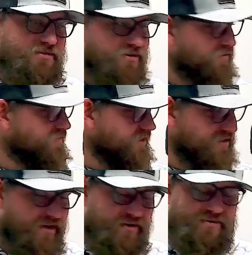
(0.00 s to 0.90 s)
2-3
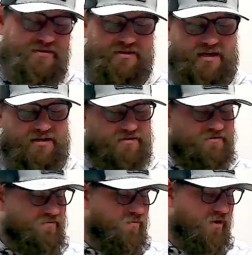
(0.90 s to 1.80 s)
zone, a lot of
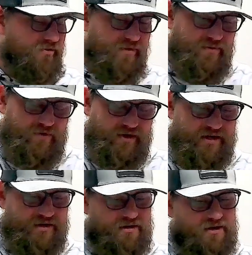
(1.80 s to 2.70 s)
1-3-1,